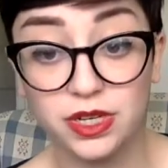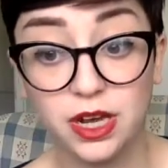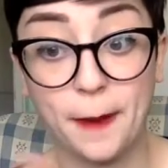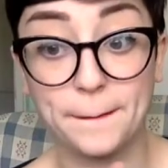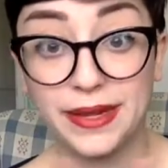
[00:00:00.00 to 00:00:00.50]

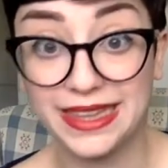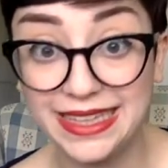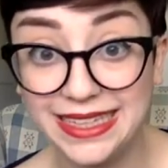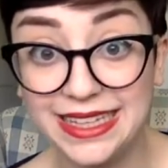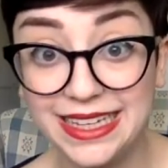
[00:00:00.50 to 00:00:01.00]

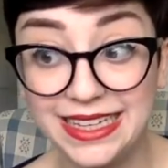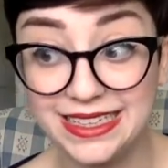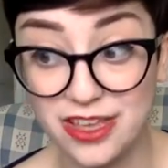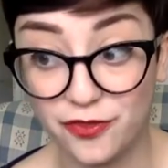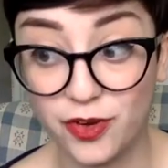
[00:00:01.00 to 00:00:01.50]
completely
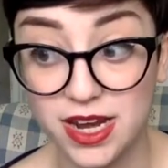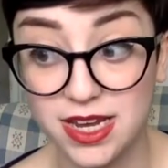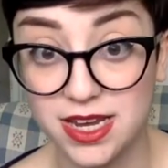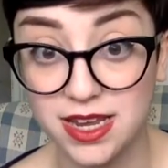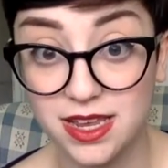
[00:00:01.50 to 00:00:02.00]

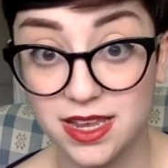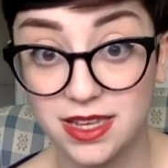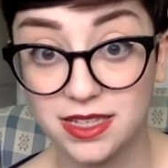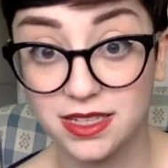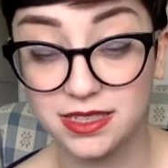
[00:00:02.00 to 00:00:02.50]
different
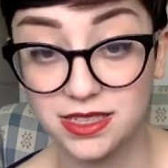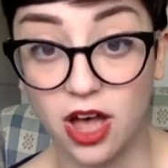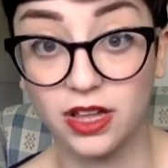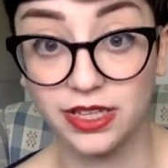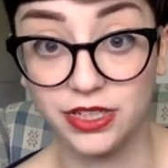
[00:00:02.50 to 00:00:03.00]

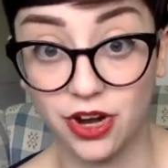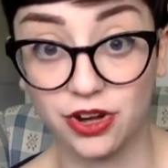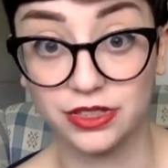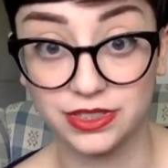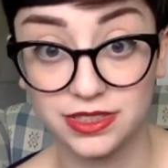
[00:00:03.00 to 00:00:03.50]
solid
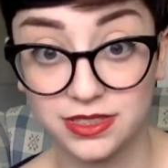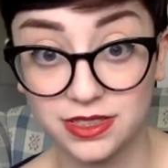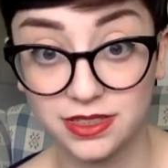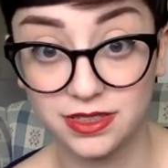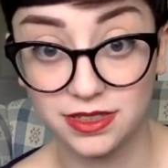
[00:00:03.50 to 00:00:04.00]
yarns.
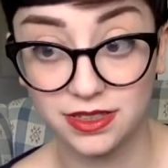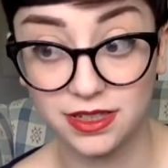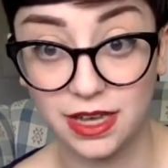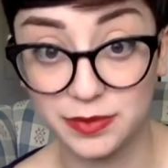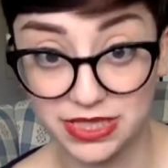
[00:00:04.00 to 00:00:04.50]

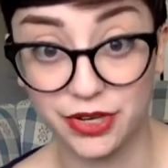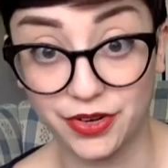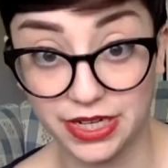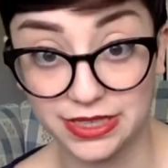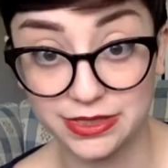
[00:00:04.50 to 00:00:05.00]
I'm
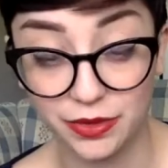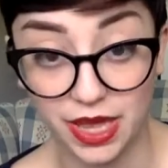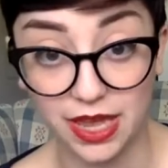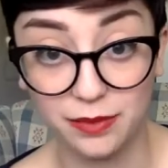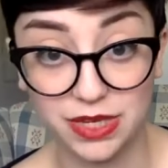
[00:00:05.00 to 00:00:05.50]
serious,
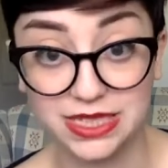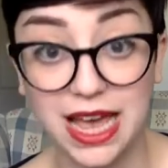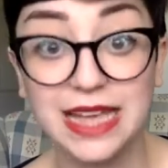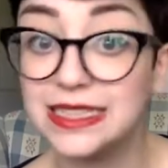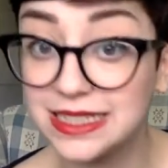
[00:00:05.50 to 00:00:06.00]
okay? Because
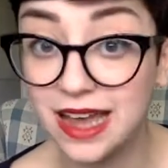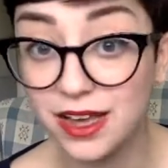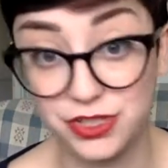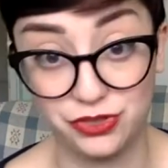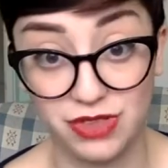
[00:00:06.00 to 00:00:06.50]
I did
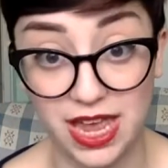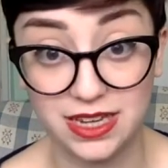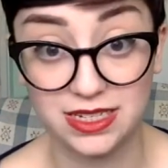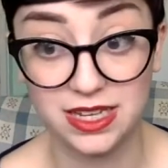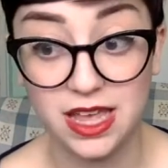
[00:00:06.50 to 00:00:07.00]
not do
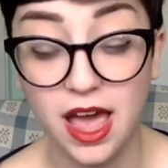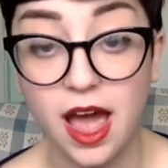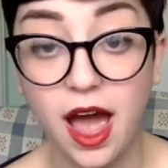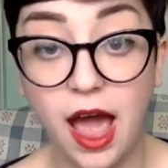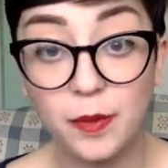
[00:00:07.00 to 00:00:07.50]
that.
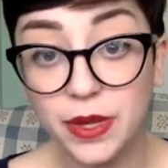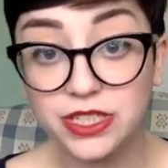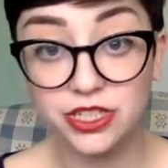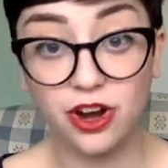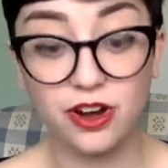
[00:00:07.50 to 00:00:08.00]
I
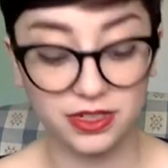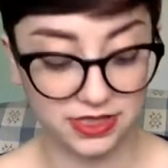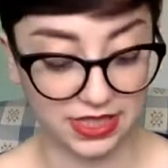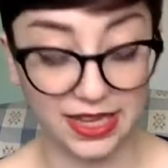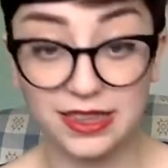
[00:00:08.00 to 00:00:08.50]
picked yarns
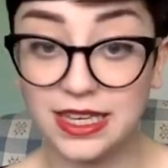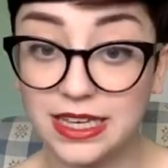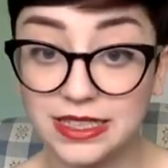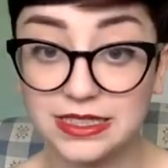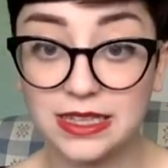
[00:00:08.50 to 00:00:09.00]
like
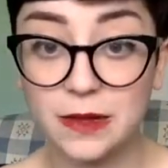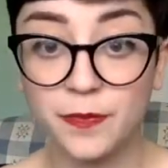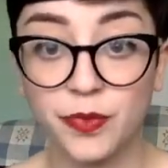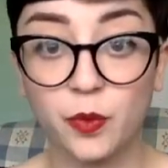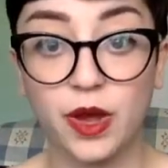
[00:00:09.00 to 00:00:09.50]
this
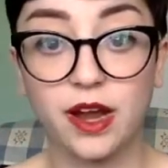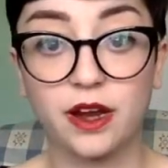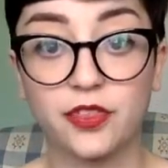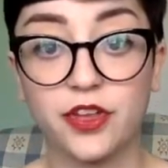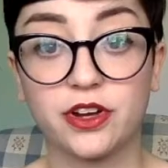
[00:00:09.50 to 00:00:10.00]
where
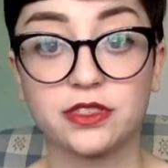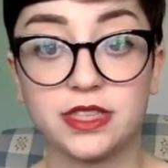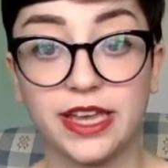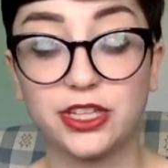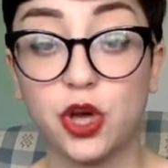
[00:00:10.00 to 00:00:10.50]
there's
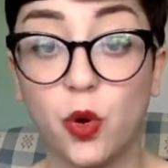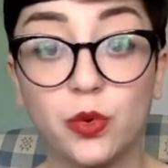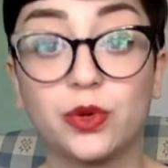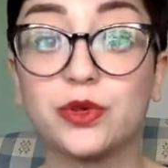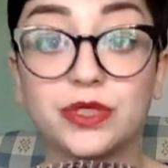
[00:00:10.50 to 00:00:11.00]
like
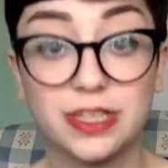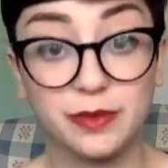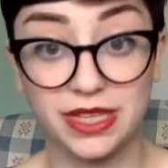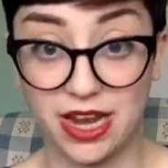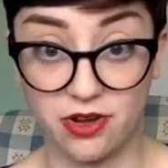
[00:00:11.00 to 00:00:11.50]
tonal
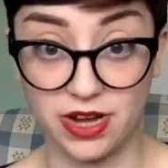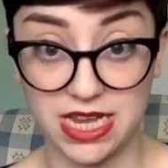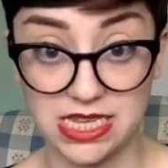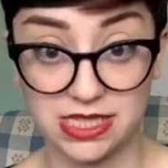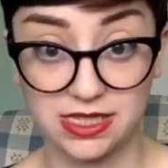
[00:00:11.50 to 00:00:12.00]

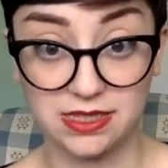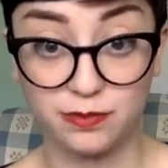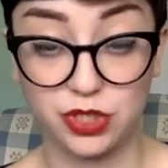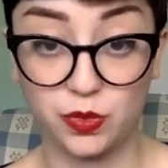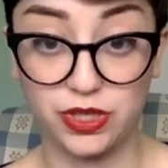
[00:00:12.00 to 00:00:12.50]
similarities
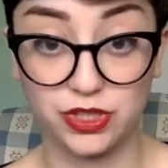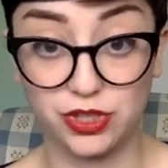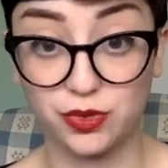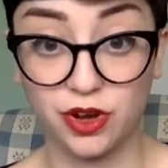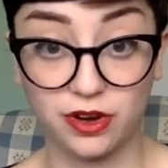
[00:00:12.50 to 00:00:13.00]
between the
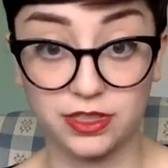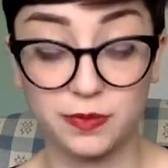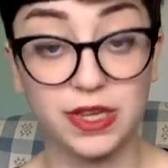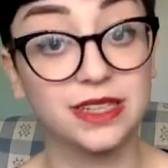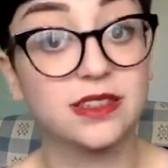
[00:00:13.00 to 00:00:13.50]
2 yarns,
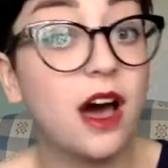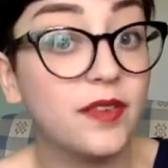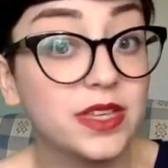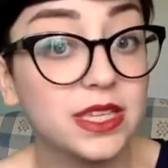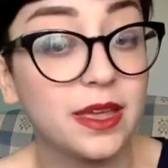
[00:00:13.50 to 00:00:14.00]
because
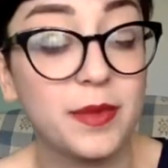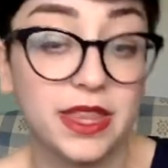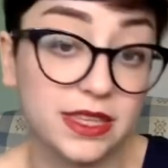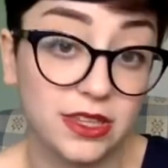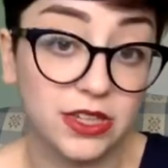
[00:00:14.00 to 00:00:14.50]
obviously, I mean,
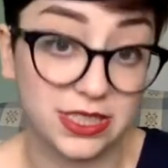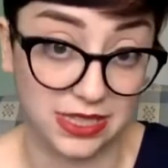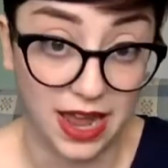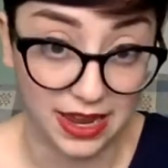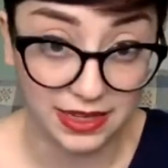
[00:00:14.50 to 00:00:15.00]
it looks
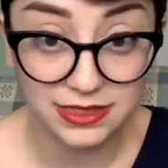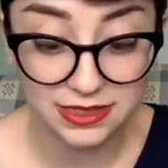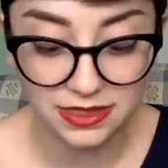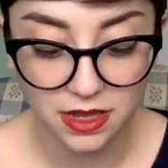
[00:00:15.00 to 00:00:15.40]
nice,